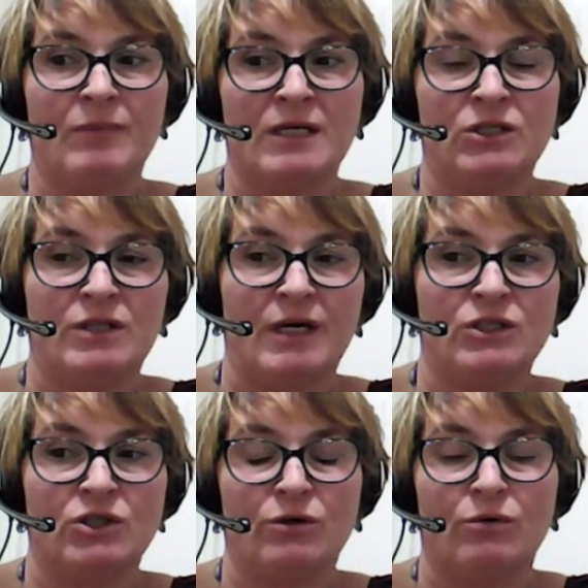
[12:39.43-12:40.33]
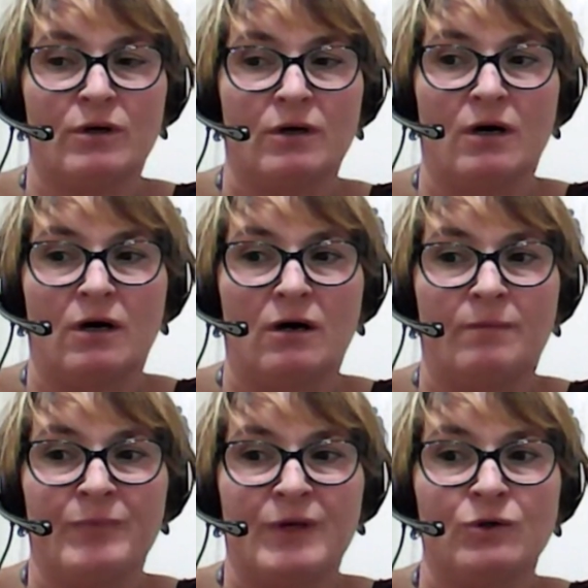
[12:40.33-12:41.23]
They do
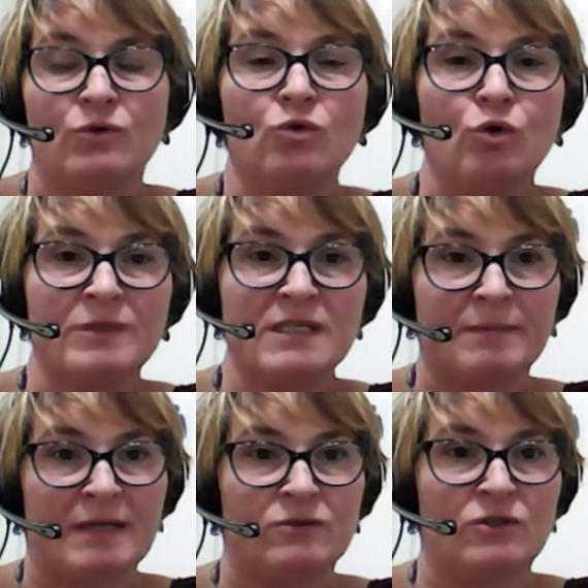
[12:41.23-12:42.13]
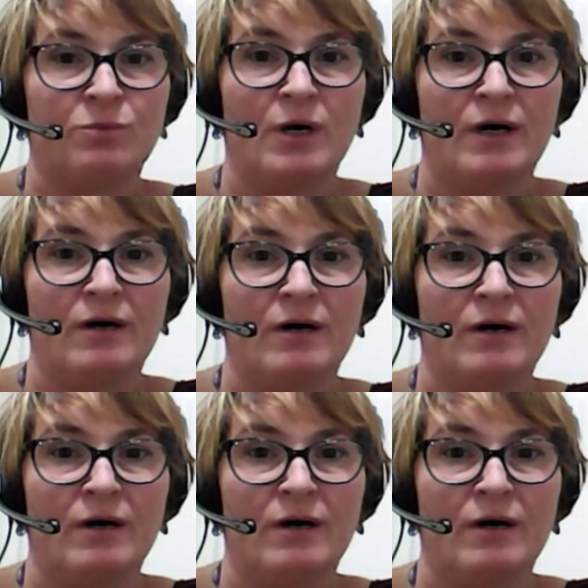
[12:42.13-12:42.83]
an enormous amount of work.